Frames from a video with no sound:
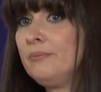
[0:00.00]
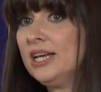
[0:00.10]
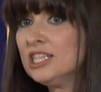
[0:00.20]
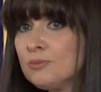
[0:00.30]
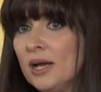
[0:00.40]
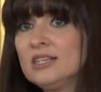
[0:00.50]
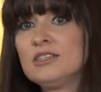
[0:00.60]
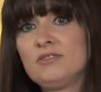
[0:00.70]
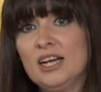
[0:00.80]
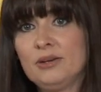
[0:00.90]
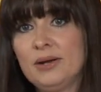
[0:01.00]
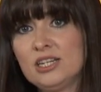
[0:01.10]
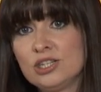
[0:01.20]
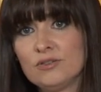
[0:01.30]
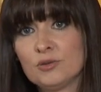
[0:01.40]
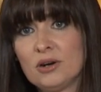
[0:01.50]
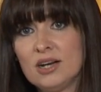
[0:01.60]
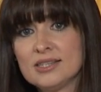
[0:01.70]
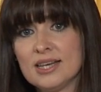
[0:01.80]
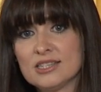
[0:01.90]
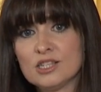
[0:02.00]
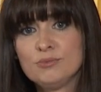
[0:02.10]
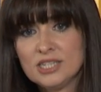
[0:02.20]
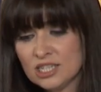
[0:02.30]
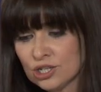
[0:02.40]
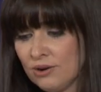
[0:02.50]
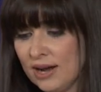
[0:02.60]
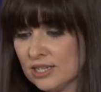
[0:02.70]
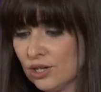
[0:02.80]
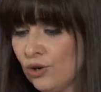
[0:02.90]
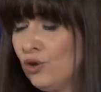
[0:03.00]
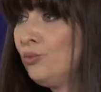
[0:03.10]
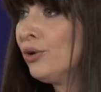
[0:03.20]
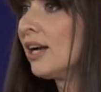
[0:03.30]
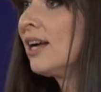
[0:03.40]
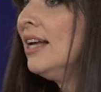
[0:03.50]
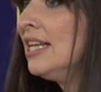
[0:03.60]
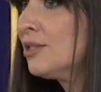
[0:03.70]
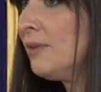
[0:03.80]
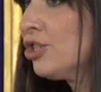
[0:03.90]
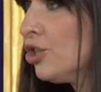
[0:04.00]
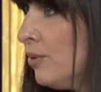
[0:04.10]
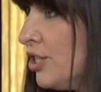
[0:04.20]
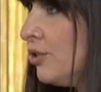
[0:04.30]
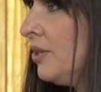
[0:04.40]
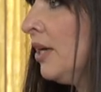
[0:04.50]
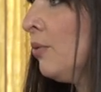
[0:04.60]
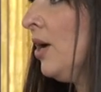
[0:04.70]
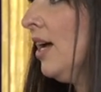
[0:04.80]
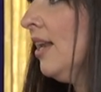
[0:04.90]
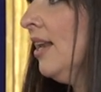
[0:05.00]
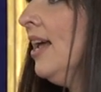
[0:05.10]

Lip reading: independent valuation of the process, somebody to correct our homework, to make sure we're doing it well,